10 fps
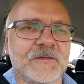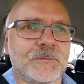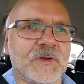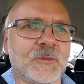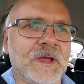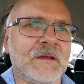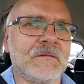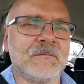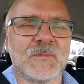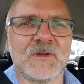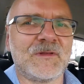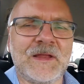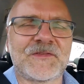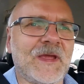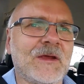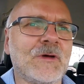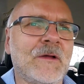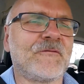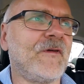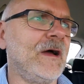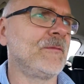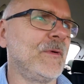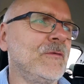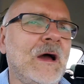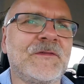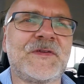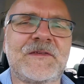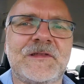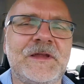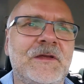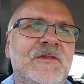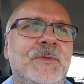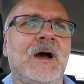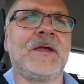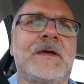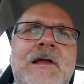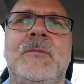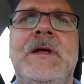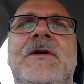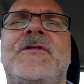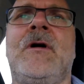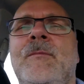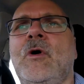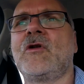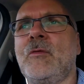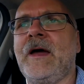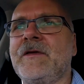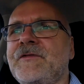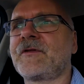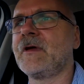Between, let's say, around 6 liters per 100 kilometers on motorways.